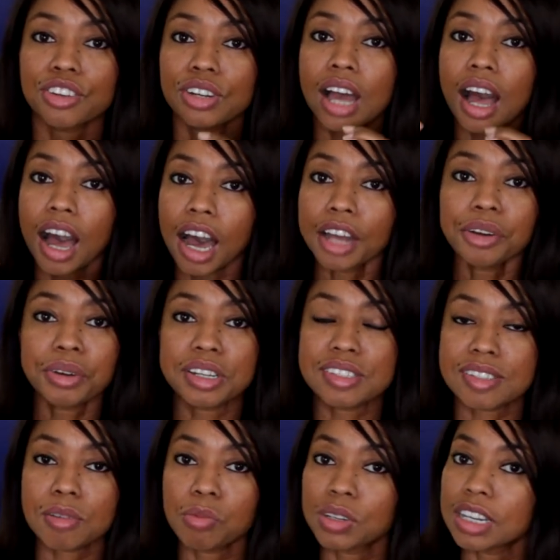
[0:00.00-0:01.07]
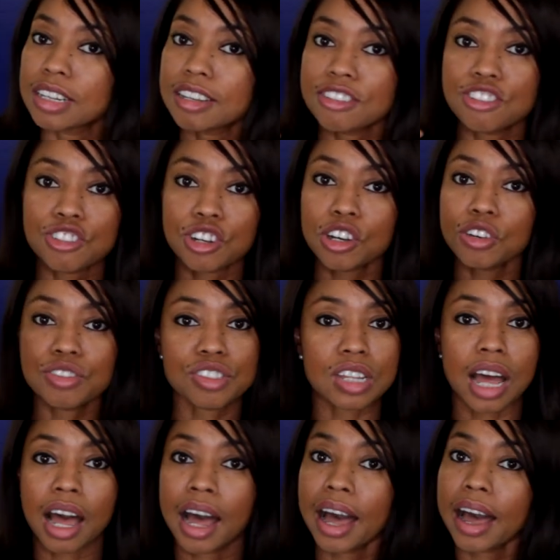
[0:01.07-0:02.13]
not honoring someone that deserves
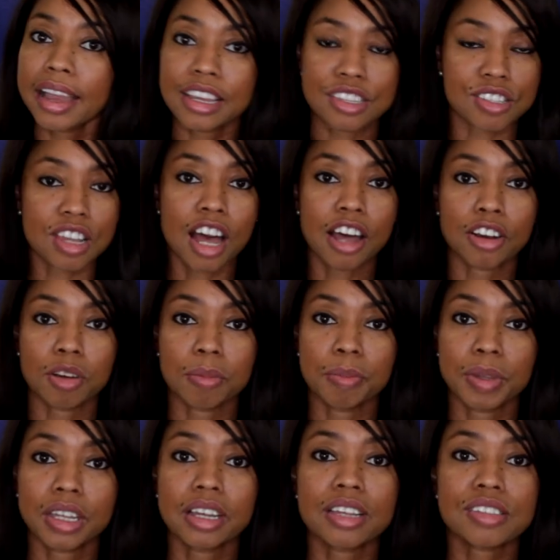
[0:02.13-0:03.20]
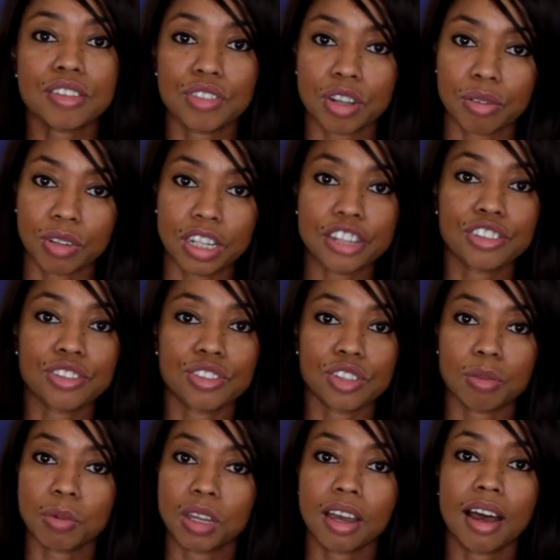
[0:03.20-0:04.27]
the highest honor because of their
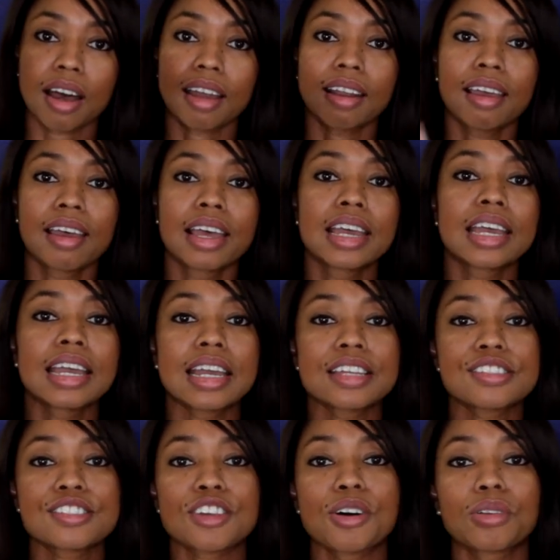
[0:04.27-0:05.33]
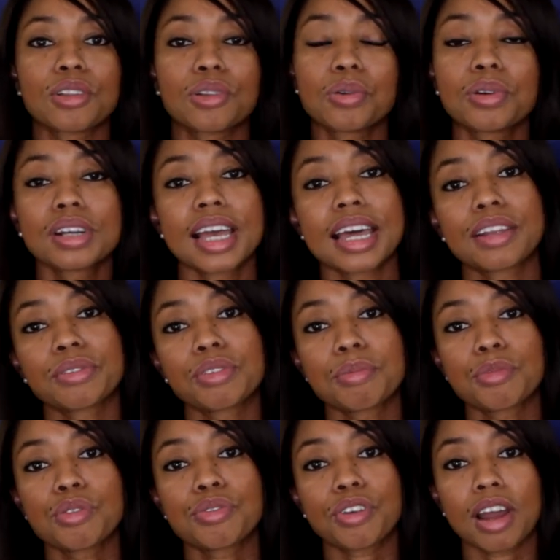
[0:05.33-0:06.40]
relationship with God. And so the Lord had to
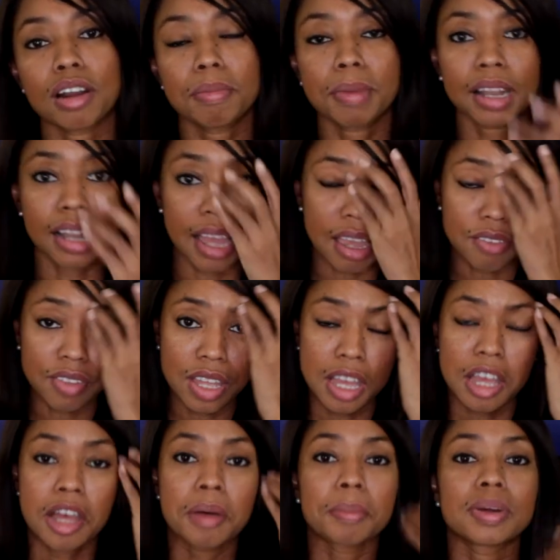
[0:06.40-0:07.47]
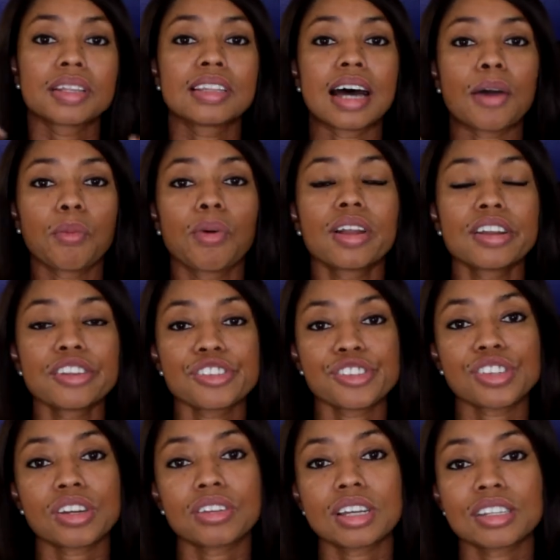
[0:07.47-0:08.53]
remove her out of my life. But I wanted to
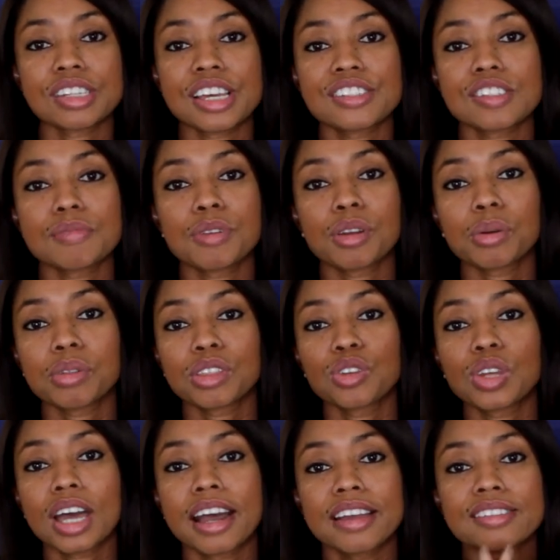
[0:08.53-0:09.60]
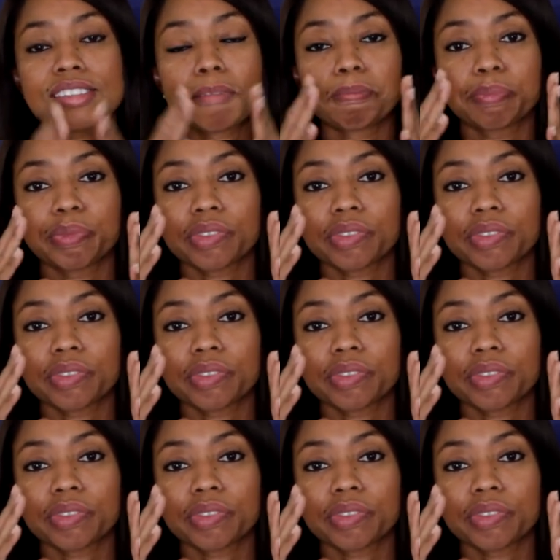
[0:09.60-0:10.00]
share that testimony with you guys.